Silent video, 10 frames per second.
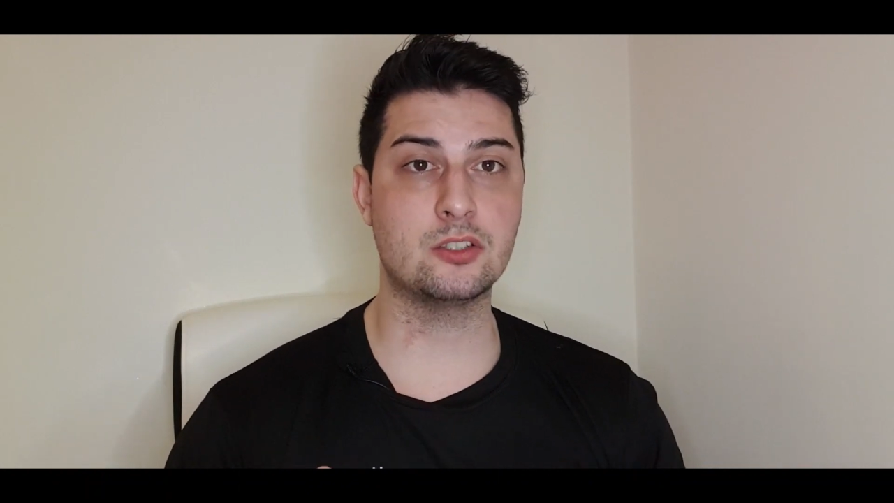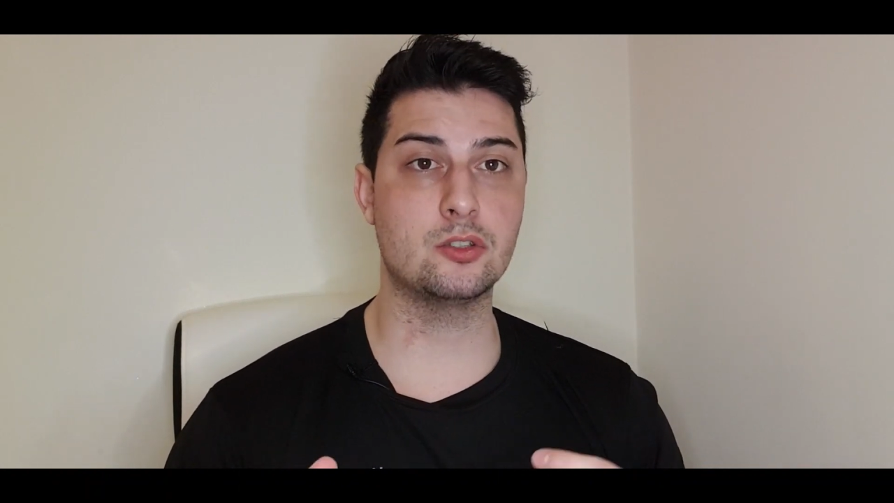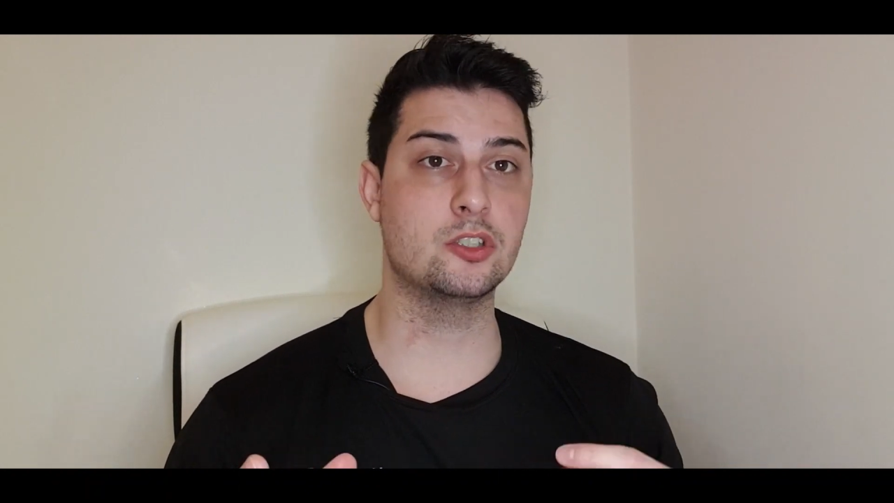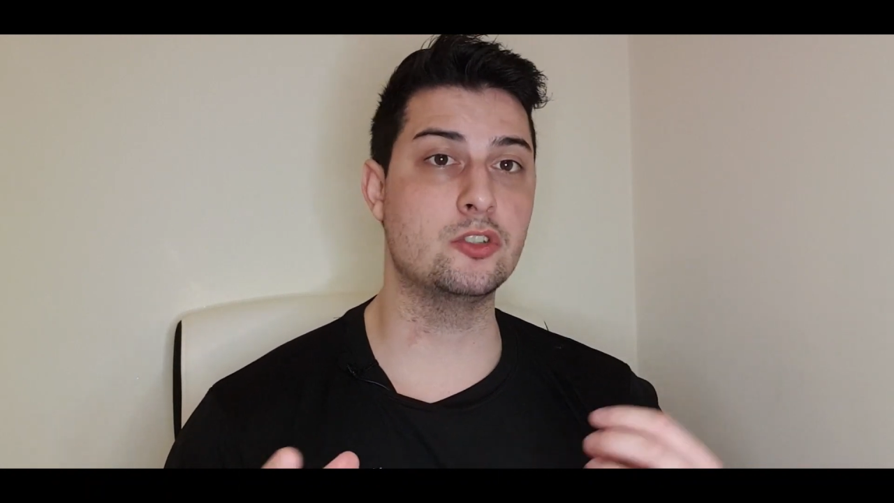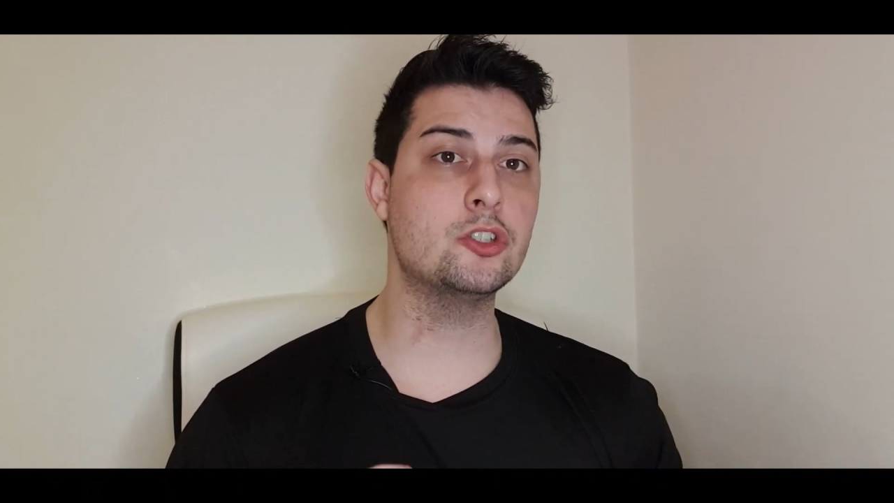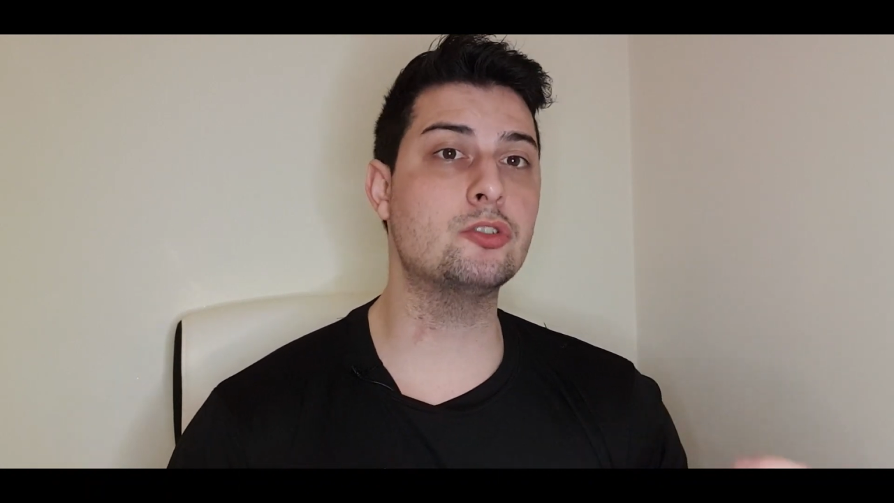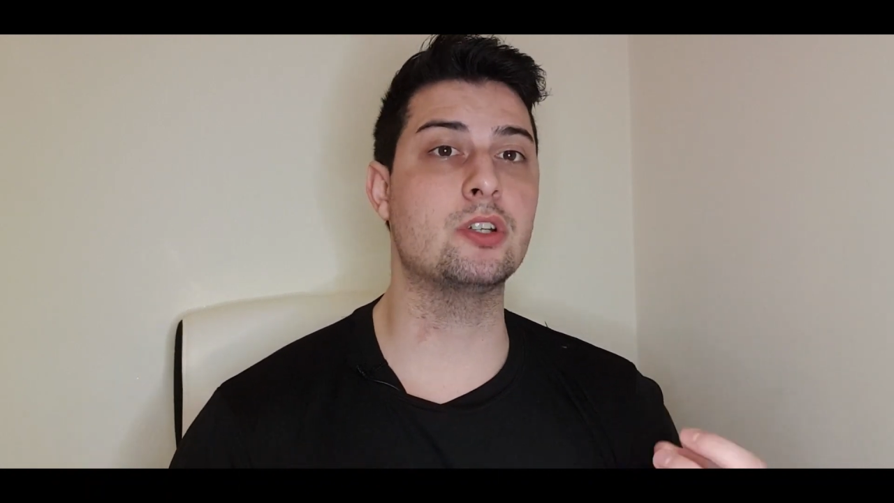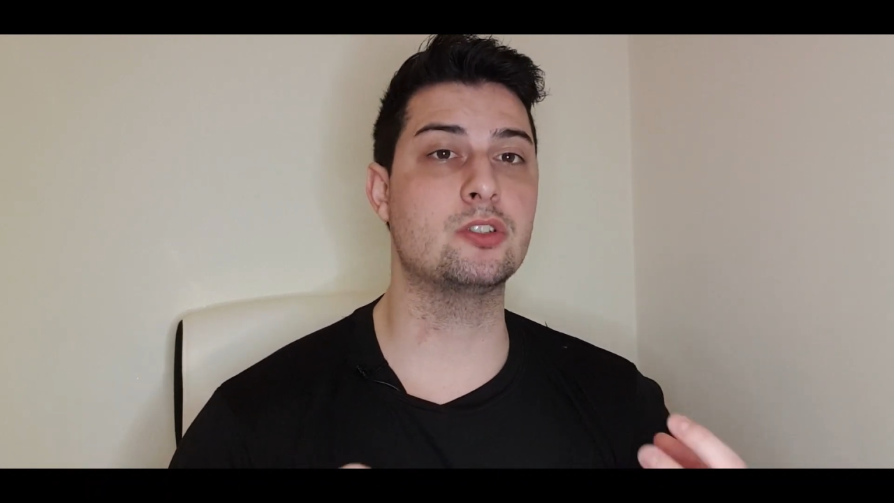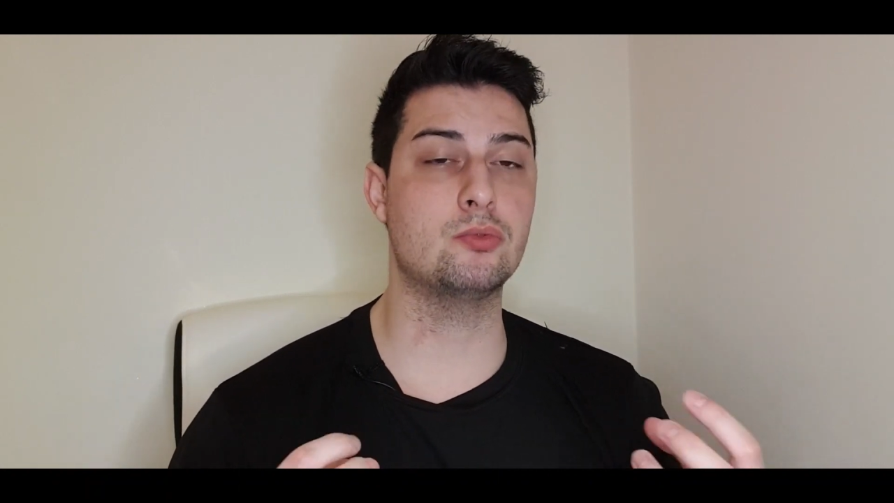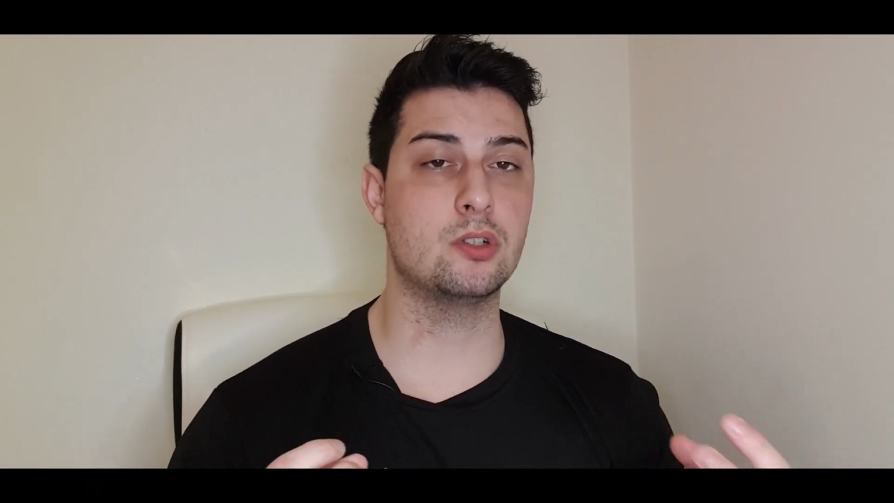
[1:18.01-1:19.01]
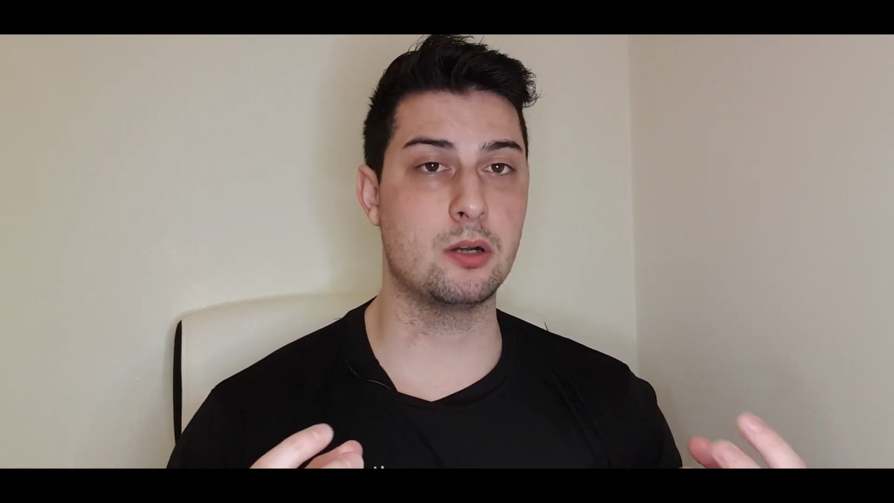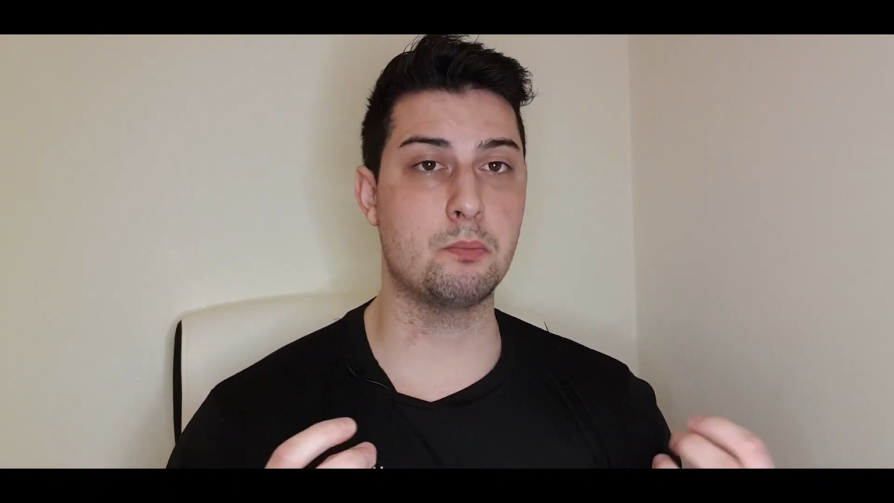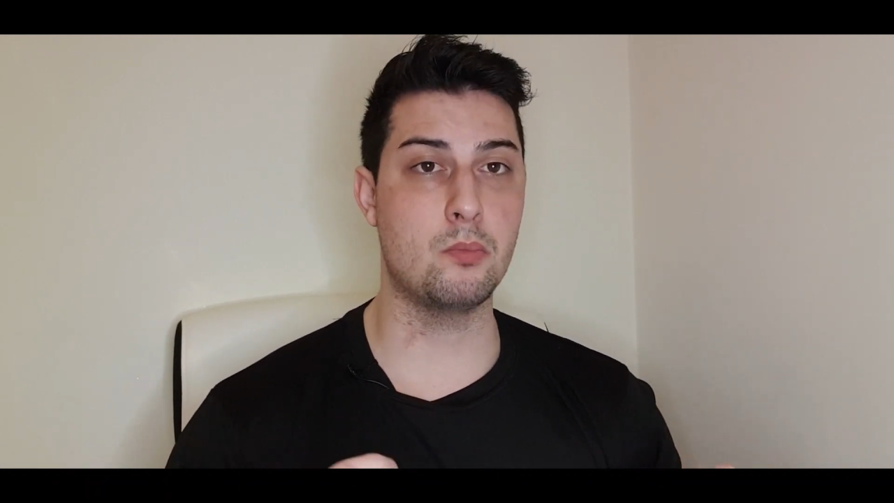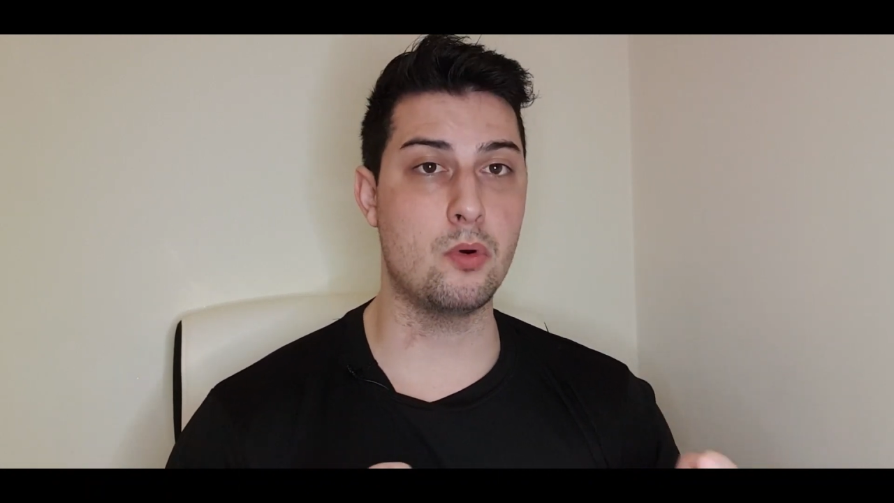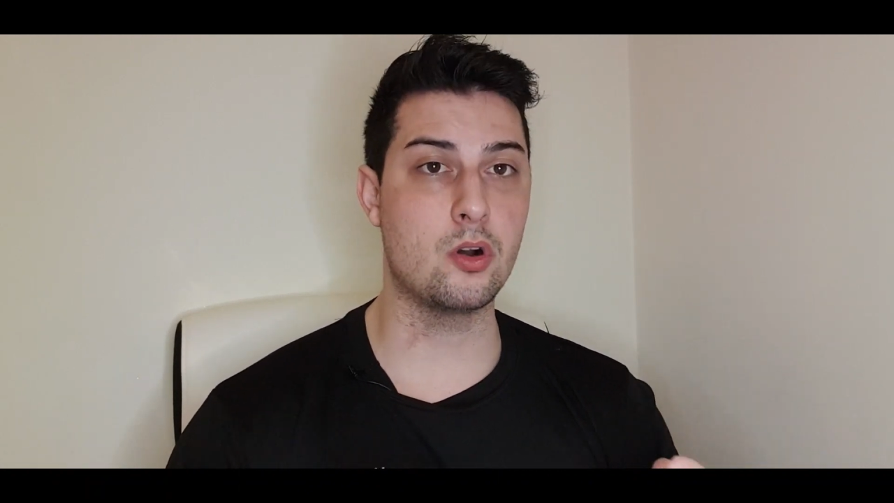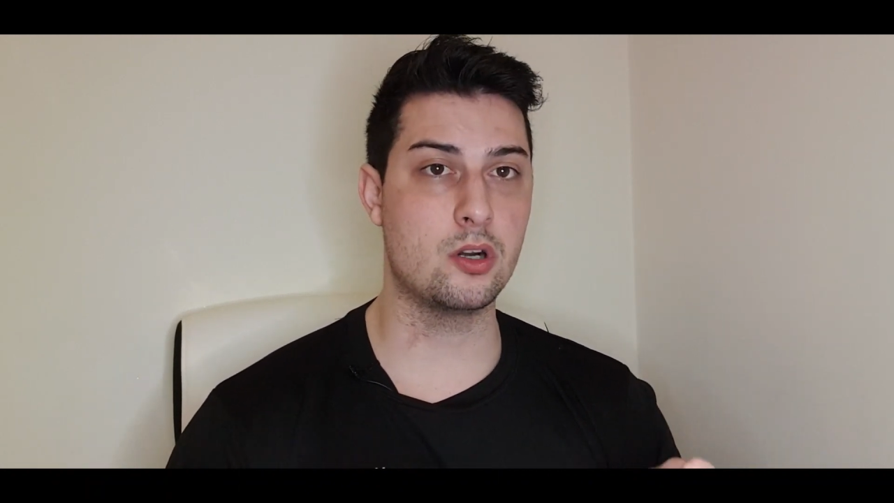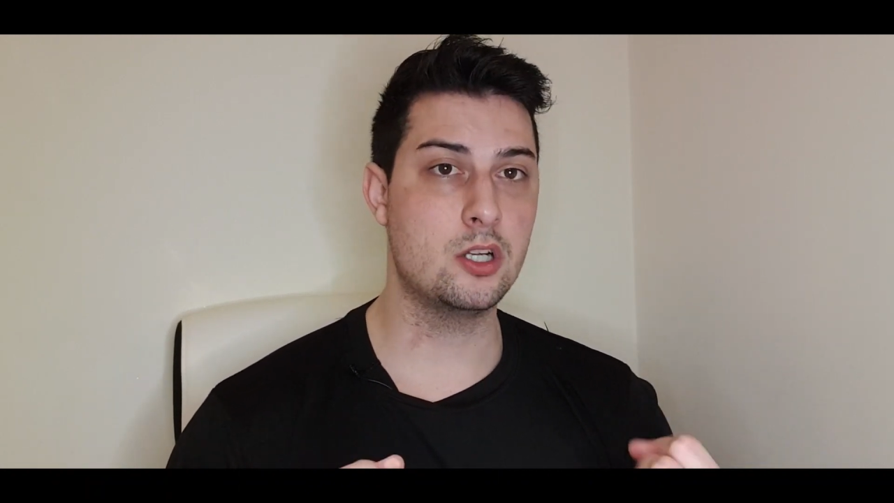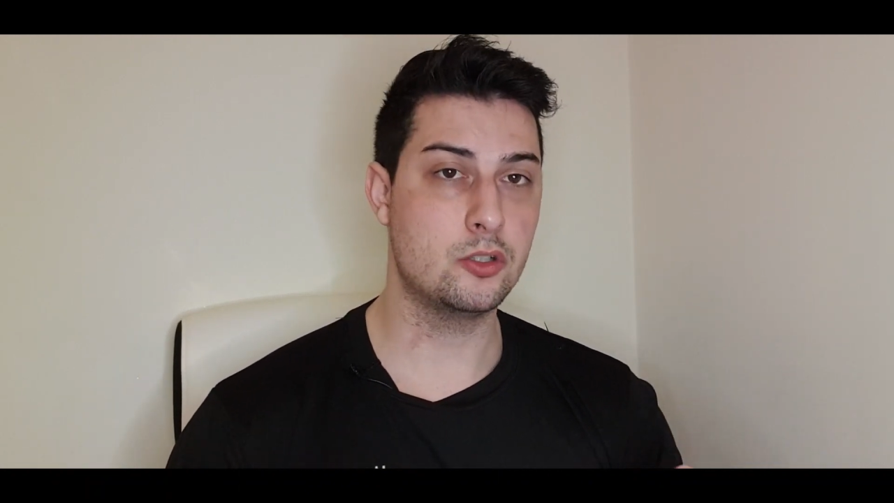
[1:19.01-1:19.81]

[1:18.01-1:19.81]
so the nutrients will come more,